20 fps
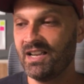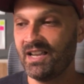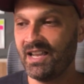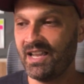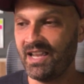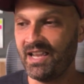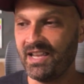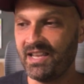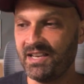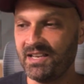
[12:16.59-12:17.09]

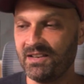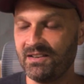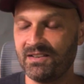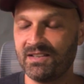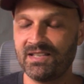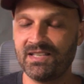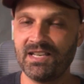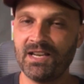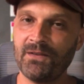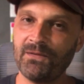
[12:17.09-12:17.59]
And
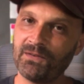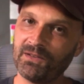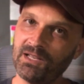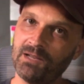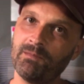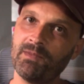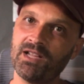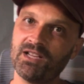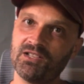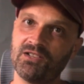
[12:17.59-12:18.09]
it definitely
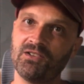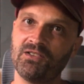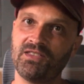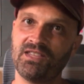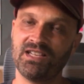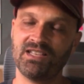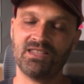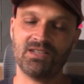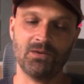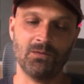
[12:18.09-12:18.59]
makes you
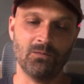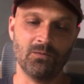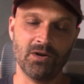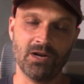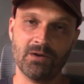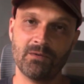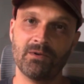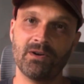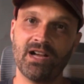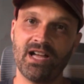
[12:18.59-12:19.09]
think that
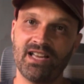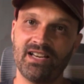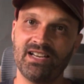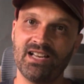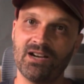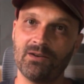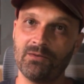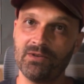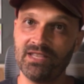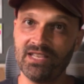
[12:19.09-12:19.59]
where we're at
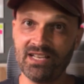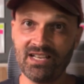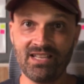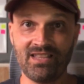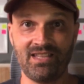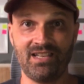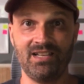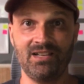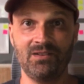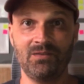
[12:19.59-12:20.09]
now with
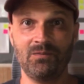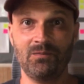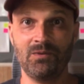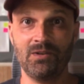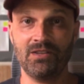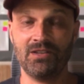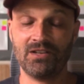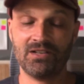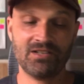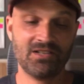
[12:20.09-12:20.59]
anything,
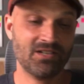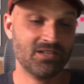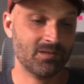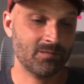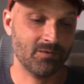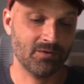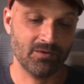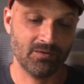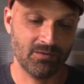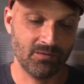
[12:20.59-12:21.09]
with autism,
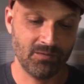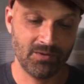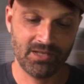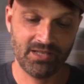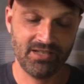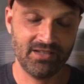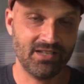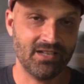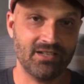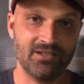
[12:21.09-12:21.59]
or
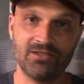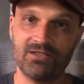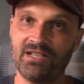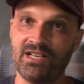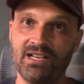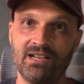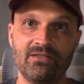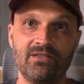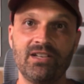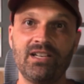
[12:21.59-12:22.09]
really the
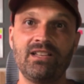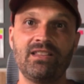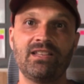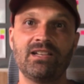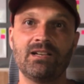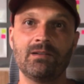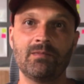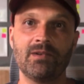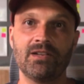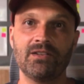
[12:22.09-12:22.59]
understanding of
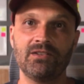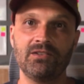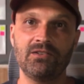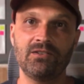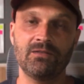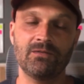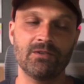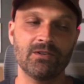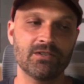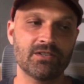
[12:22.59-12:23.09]
anything about the
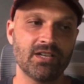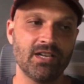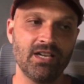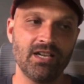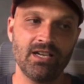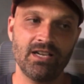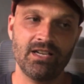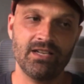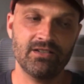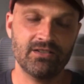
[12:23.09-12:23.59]
universe,
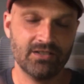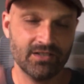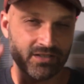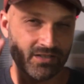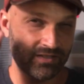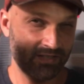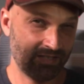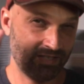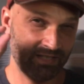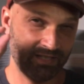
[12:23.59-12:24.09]
is
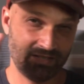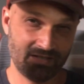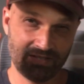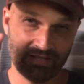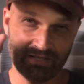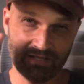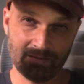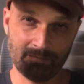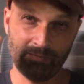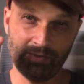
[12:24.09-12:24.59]

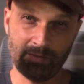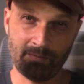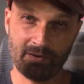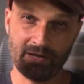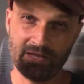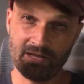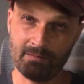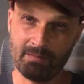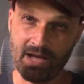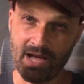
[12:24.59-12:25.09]
just a blip
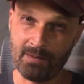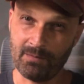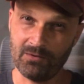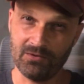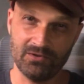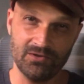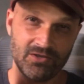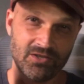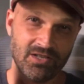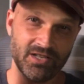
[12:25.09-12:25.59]
on the map. We're
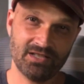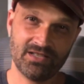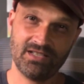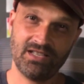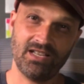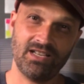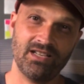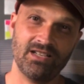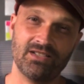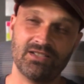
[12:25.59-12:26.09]
just
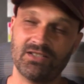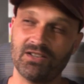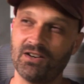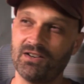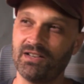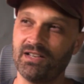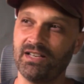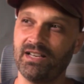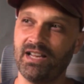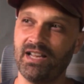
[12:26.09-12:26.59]
getting
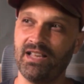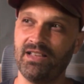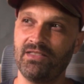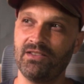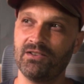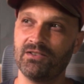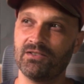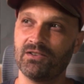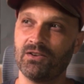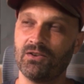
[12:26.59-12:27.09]
started, and
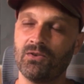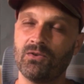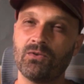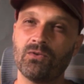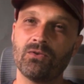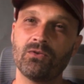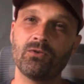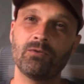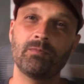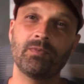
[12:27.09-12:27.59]
there's a
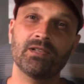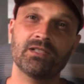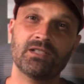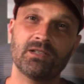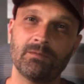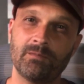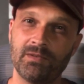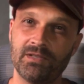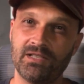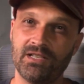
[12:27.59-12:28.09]
whole bunch
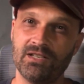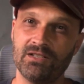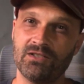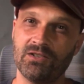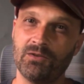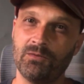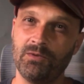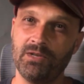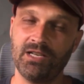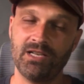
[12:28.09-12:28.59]
of
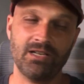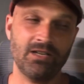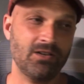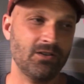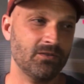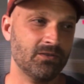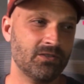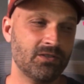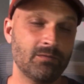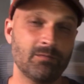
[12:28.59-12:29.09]
potential. We can
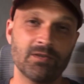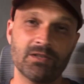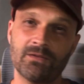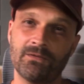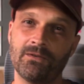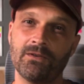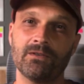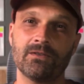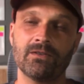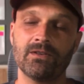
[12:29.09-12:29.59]
go so much
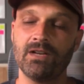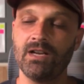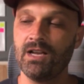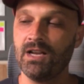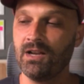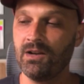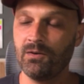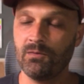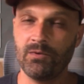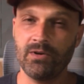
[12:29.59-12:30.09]
further
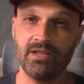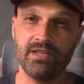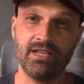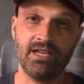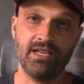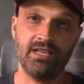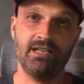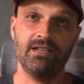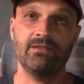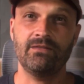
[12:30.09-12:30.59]
with
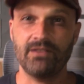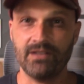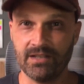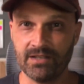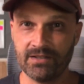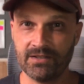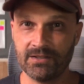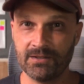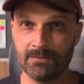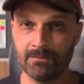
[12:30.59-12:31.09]
any of
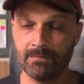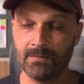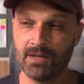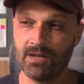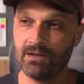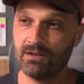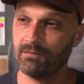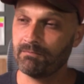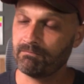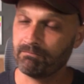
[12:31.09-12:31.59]
this.
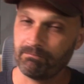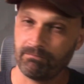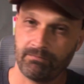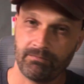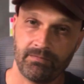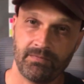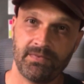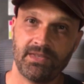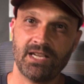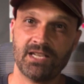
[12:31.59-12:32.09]

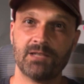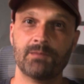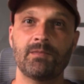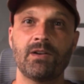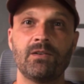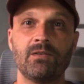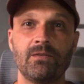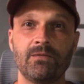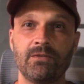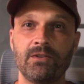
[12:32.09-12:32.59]
That's my
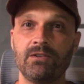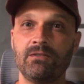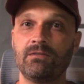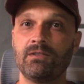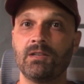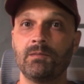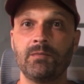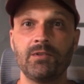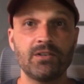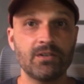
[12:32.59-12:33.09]
review.
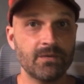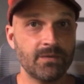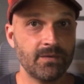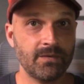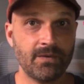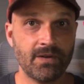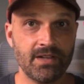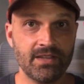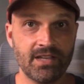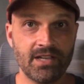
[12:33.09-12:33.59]
Let me know if you
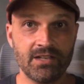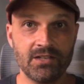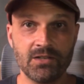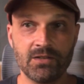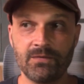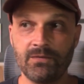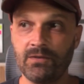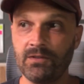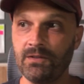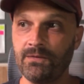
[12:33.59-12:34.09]
find that
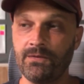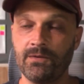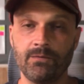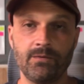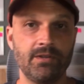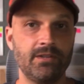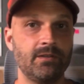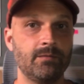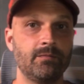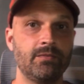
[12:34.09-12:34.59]
useful. If you
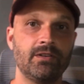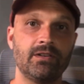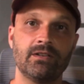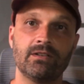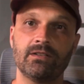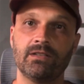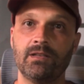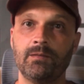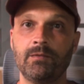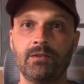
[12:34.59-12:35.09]
read the book,
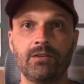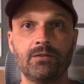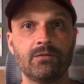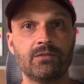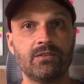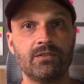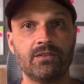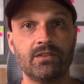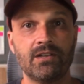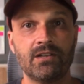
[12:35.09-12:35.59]
let me know what
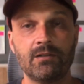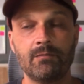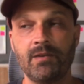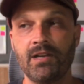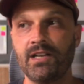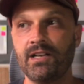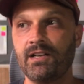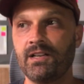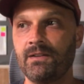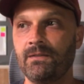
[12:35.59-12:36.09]
you thought
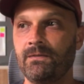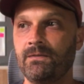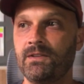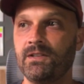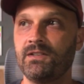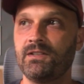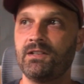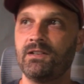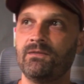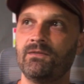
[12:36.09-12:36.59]
about it. If
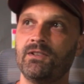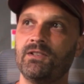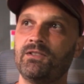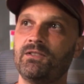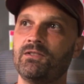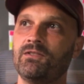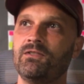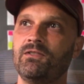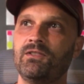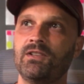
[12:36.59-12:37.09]
this
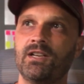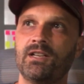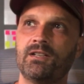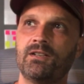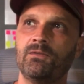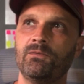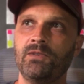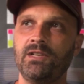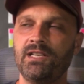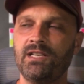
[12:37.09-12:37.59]
convinces you not to
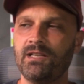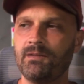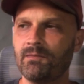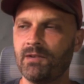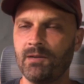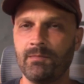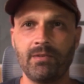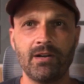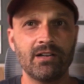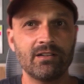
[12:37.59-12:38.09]
read it, my
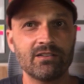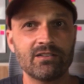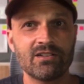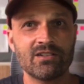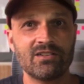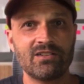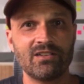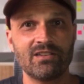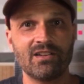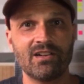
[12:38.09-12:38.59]

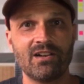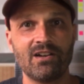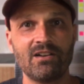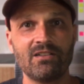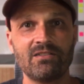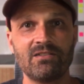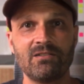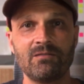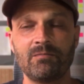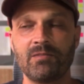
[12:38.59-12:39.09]
apologies to the
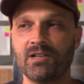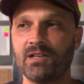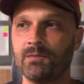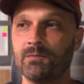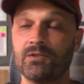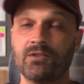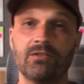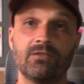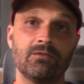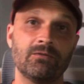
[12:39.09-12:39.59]
author, but I'm
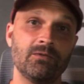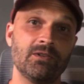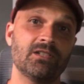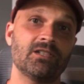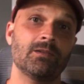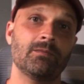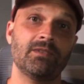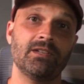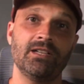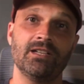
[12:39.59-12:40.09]
sure you'll read
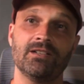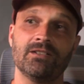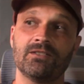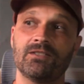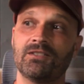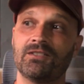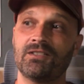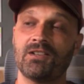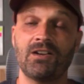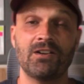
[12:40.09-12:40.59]
something
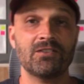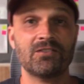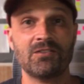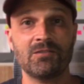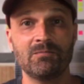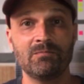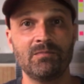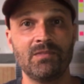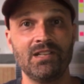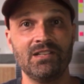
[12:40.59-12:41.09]
else
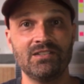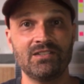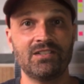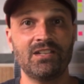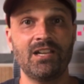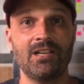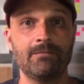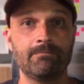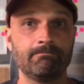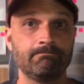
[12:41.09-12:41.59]
awesome
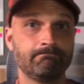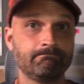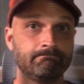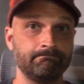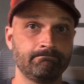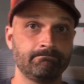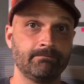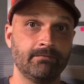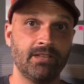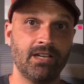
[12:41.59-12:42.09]
instead.
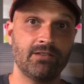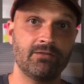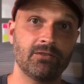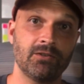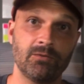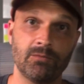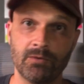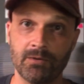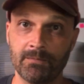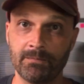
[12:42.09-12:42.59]
Have a good one.